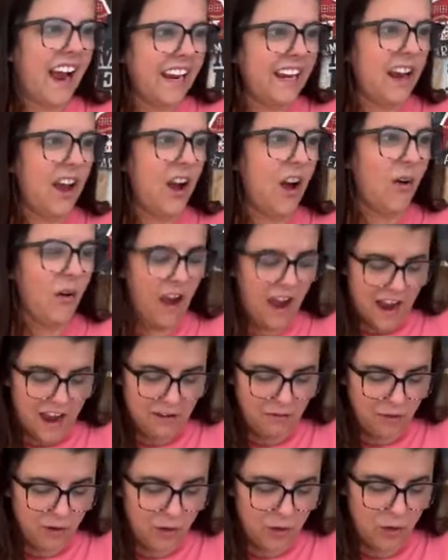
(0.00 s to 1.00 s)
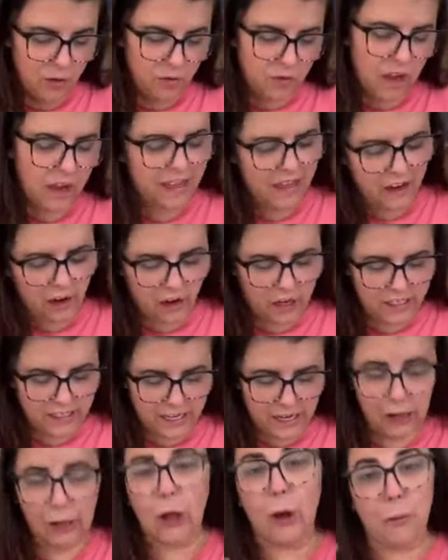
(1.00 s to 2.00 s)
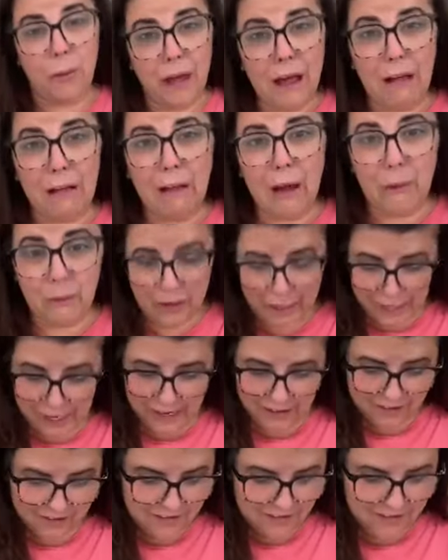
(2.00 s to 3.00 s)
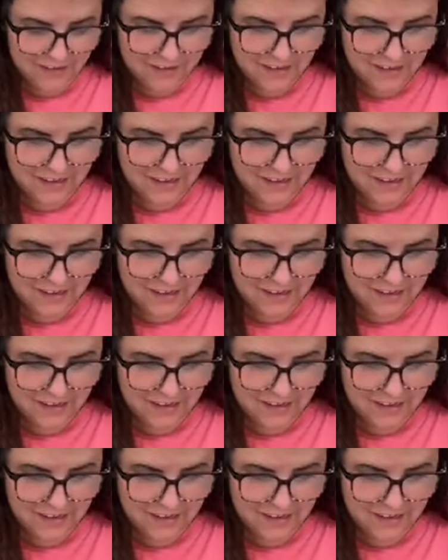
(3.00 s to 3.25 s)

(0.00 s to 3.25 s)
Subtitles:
I know. Hi, Ruth. I think I already said hello, but hello again.